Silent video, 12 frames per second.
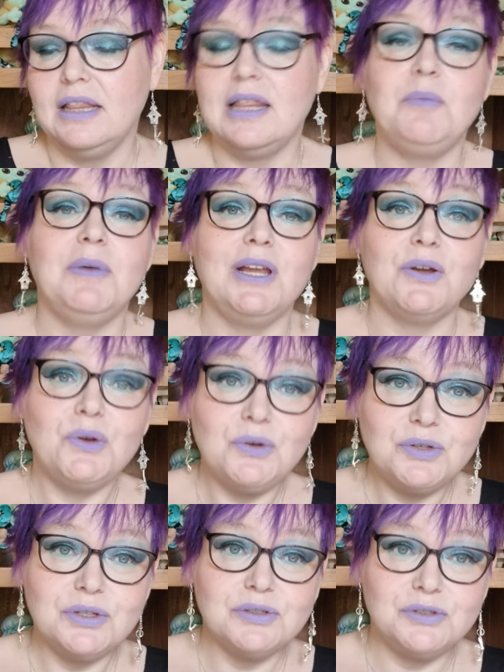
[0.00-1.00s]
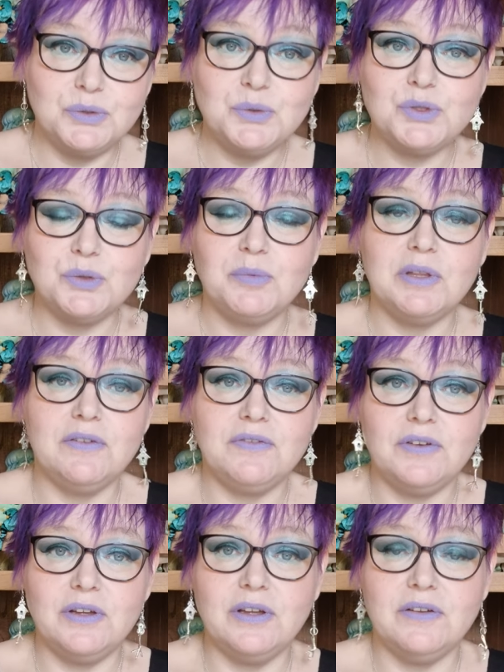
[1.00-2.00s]
then when I could do something
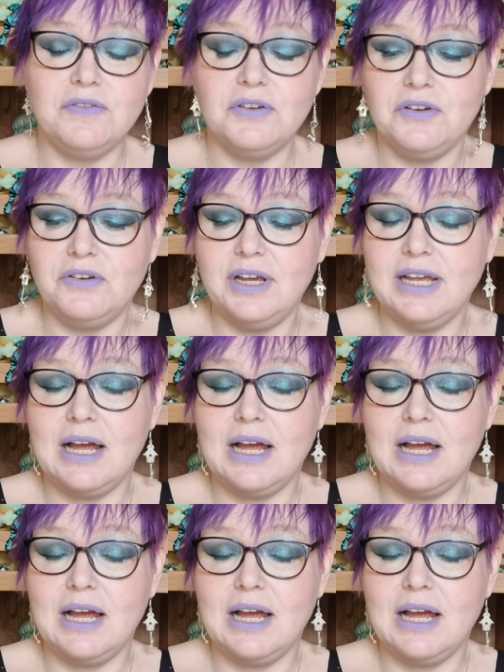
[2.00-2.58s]
for it,